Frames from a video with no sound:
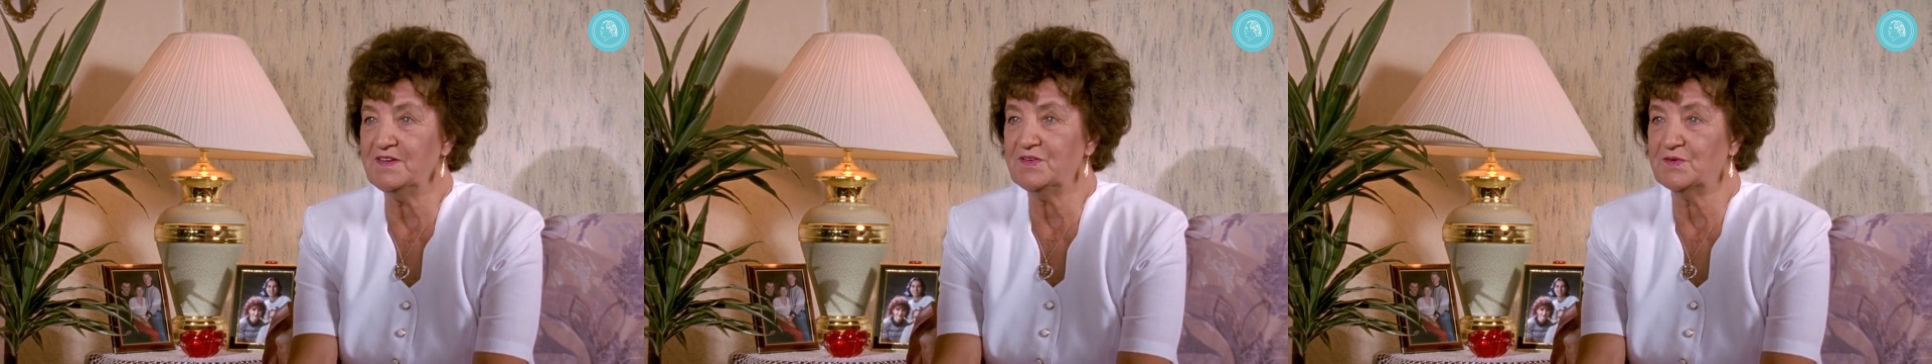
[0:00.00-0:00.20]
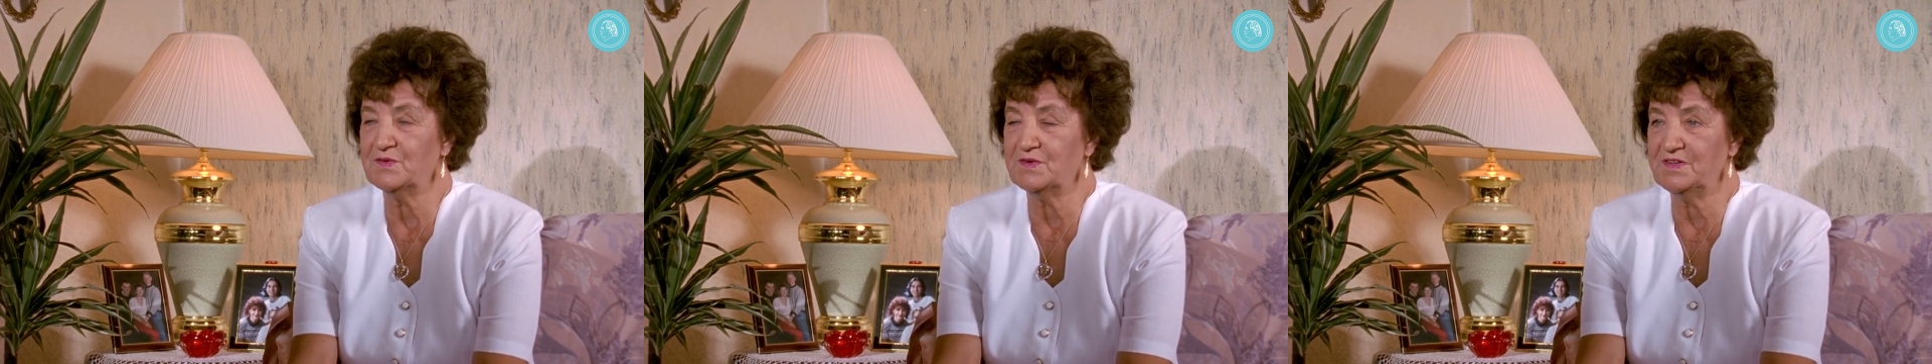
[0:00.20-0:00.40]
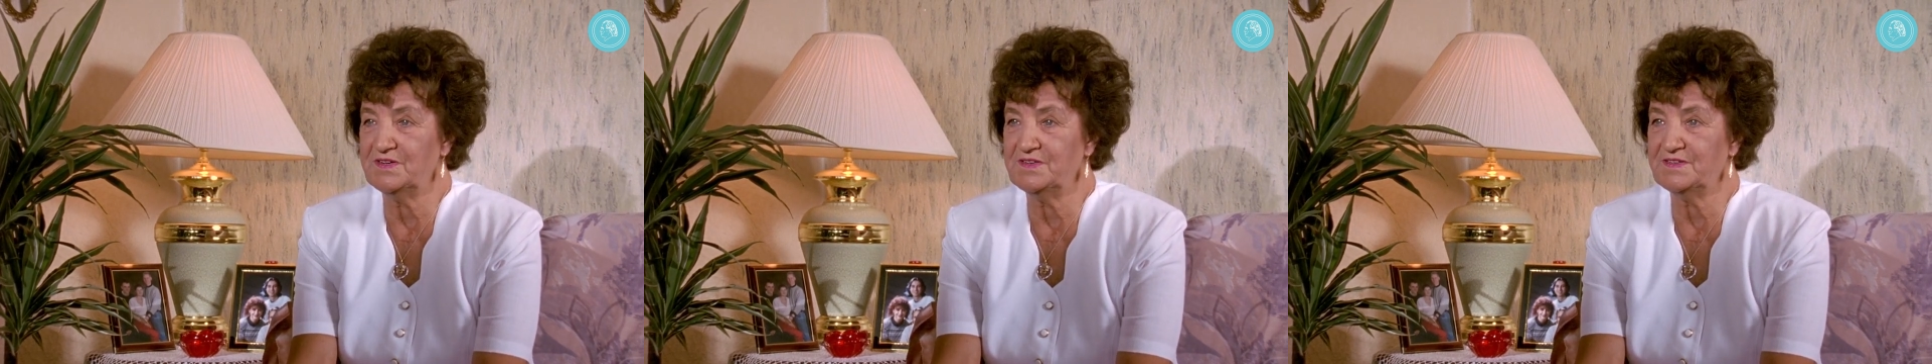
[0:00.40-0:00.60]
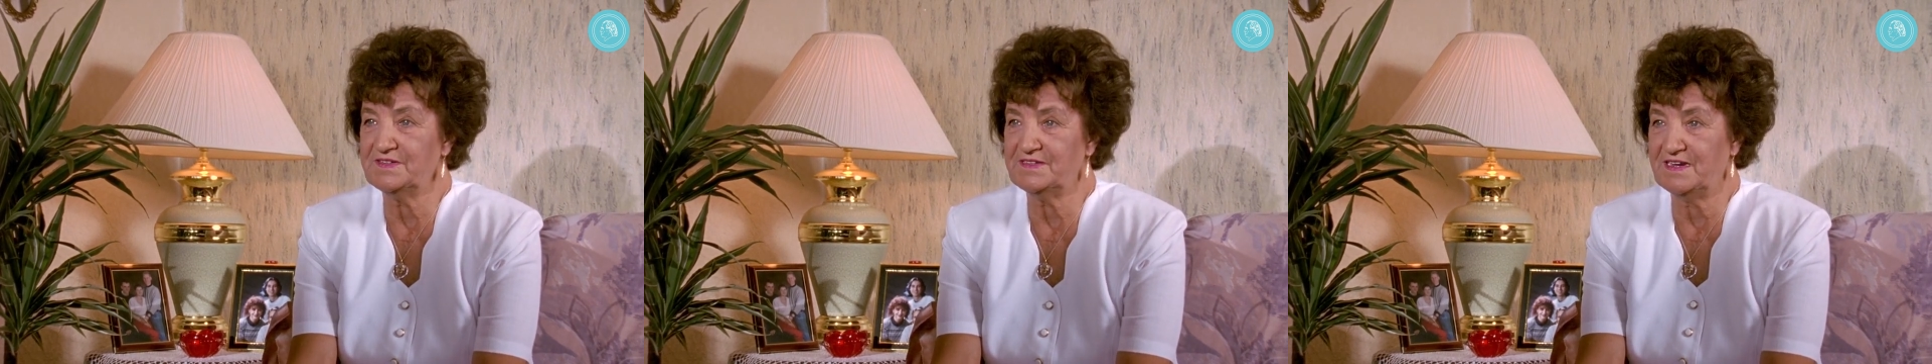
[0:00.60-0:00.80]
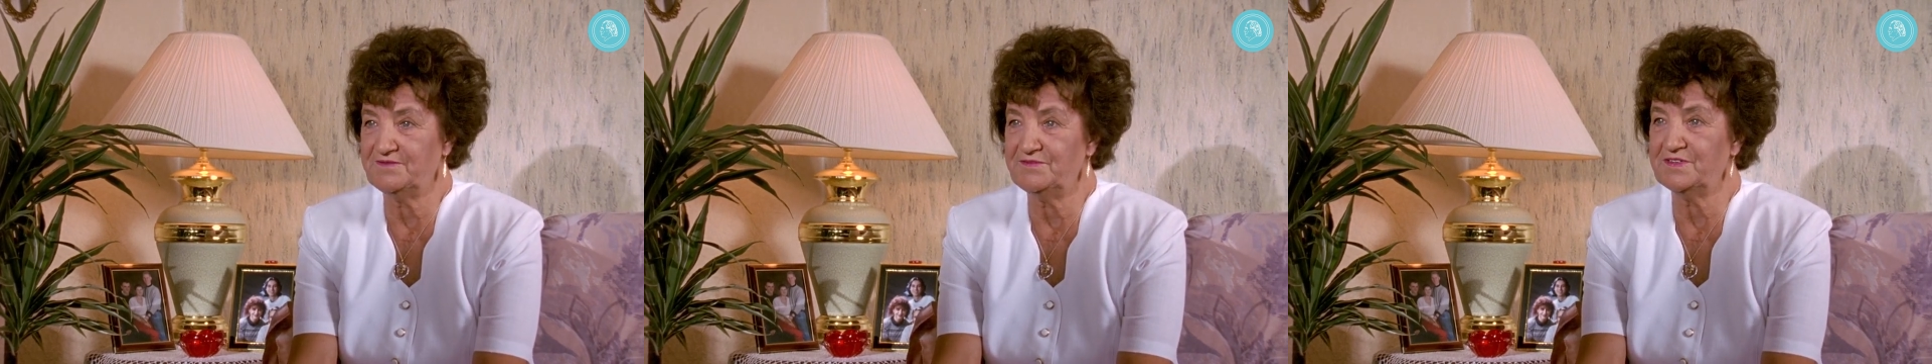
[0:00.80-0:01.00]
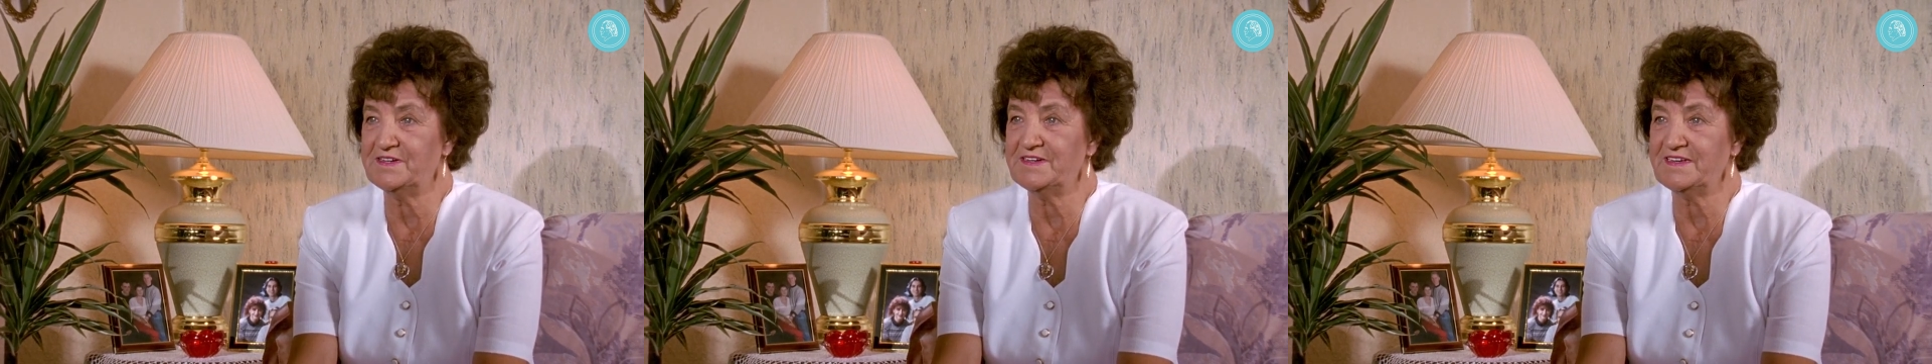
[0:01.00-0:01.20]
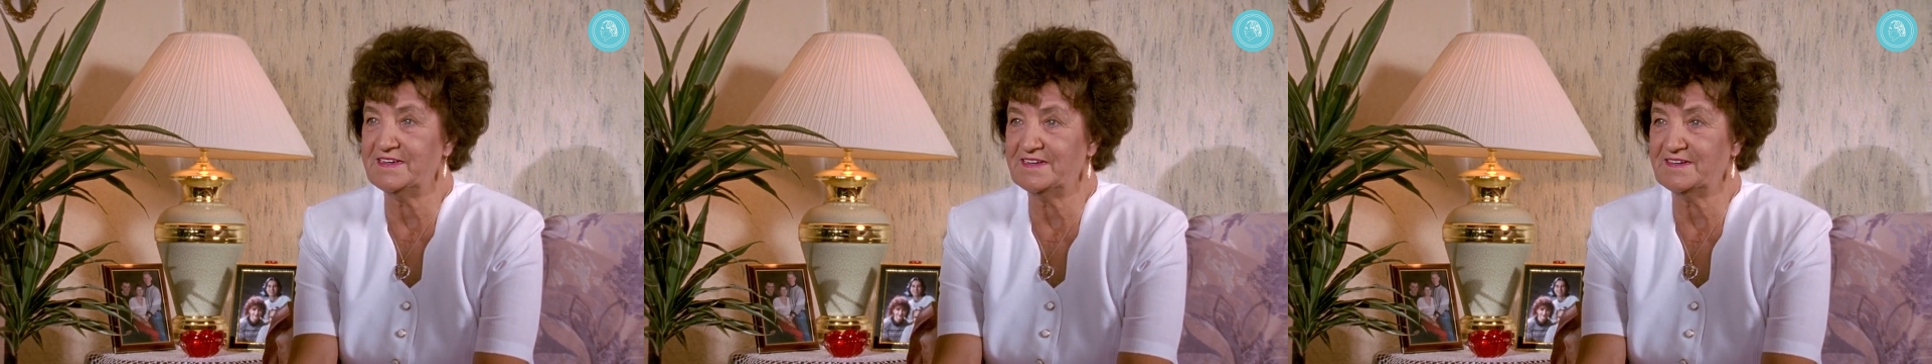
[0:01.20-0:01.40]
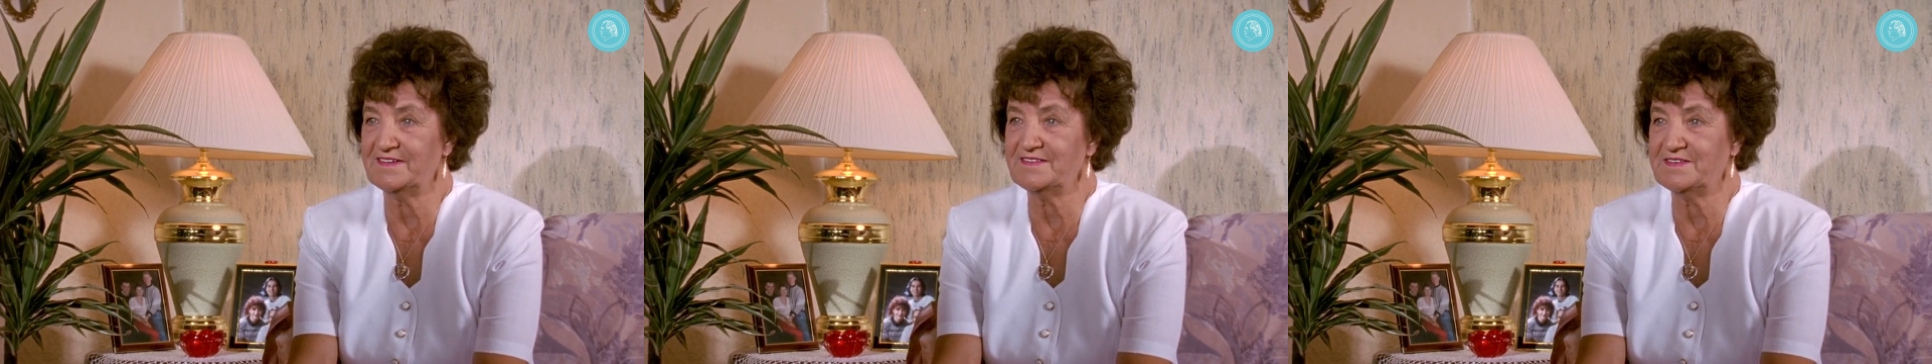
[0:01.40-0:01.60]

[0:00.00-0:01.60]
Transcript: they'd need something to eat.